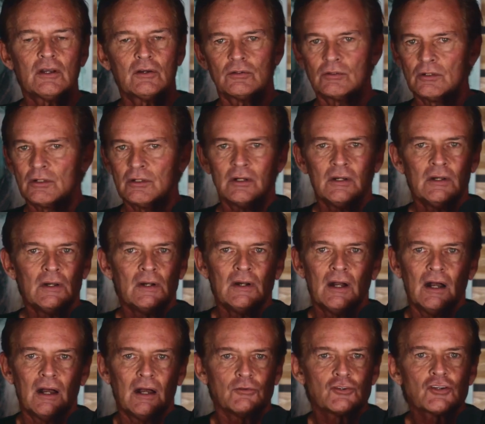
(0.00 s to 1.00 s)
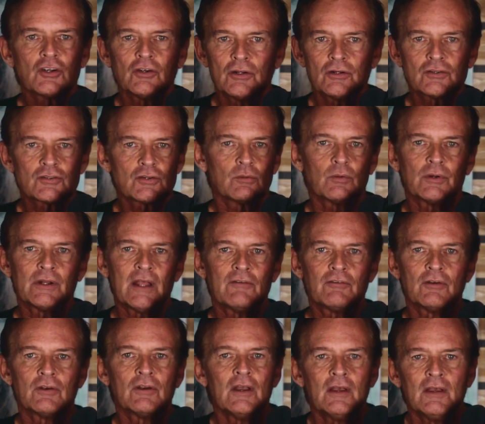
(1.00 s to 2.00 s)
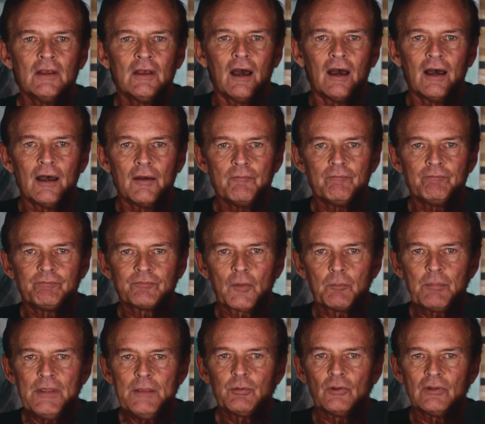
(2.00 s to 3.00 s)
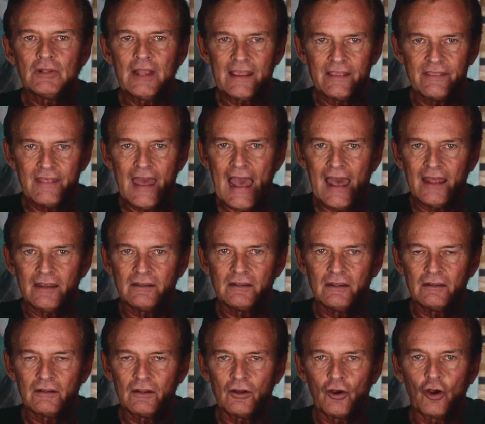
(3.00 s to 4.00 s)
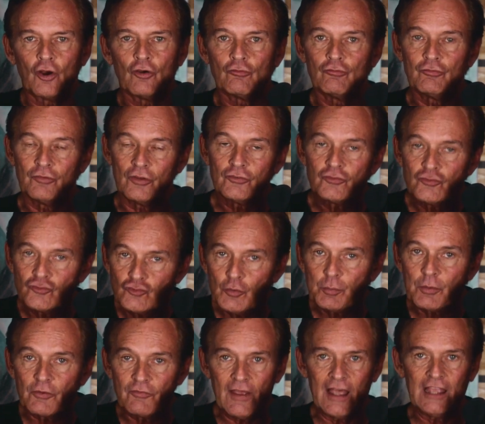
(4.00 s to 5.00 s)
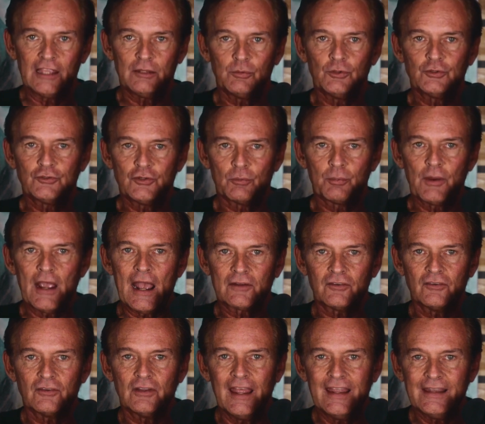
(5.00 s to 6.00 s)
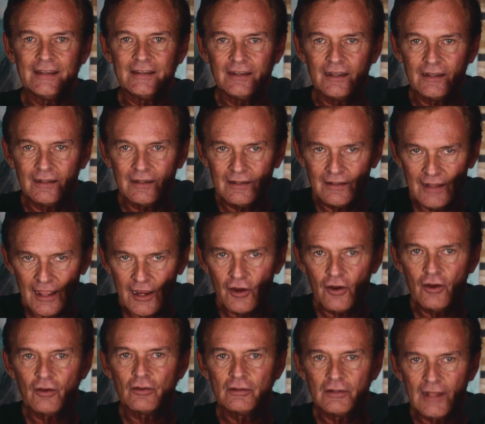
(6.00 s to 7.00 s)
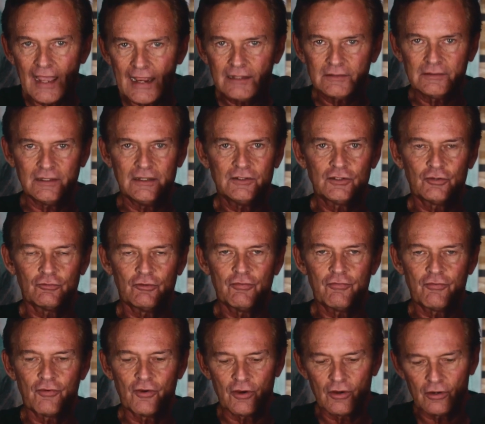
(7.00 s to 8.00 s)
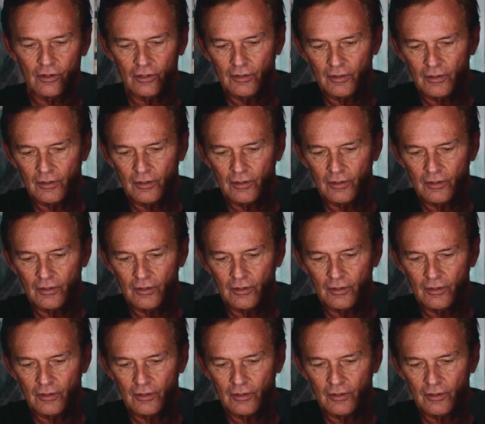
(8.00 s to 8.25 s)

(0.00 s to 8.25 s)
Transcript: or church or whatever, people like that are super valuable to your practice, and they're likely to refer